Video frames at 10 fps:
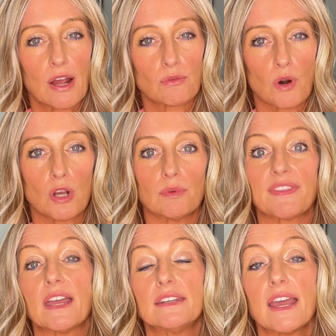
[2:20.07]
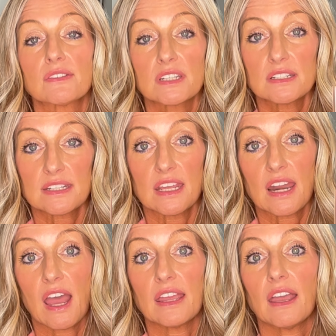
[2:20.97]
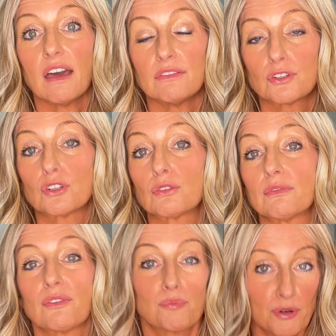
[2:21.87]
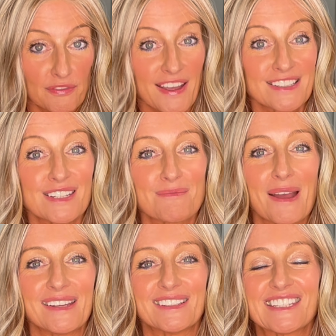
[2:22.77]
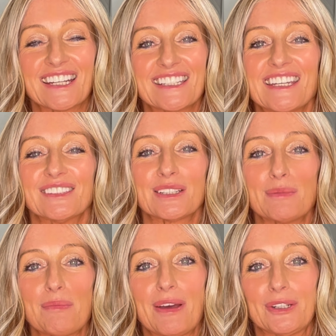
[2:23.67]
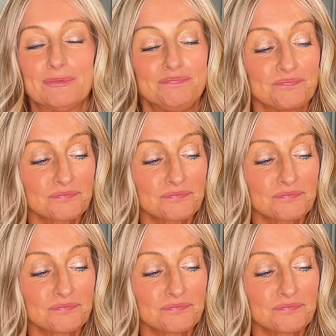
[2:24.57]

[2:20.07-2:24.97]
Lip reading: out wrong with that. Now, since then, I have perfected my technique a little bit better.